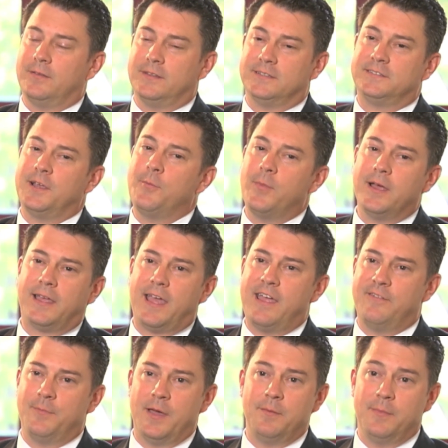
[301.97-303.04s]
same way
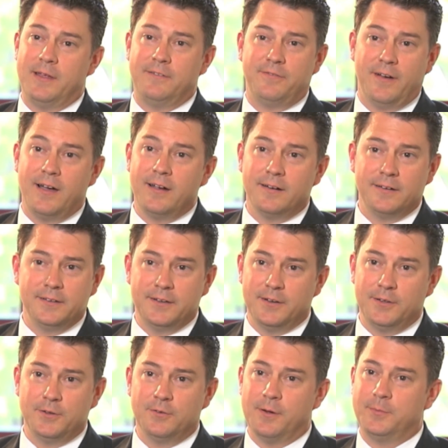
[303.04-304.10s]
cavemen made
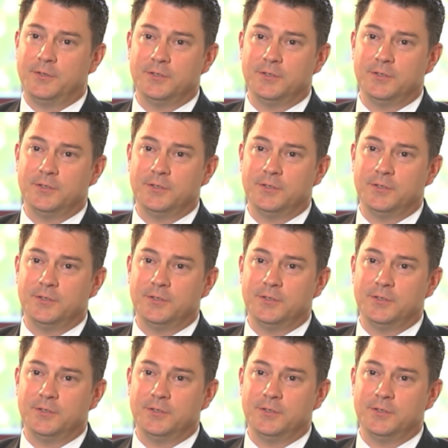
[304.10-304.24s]
fire. You rub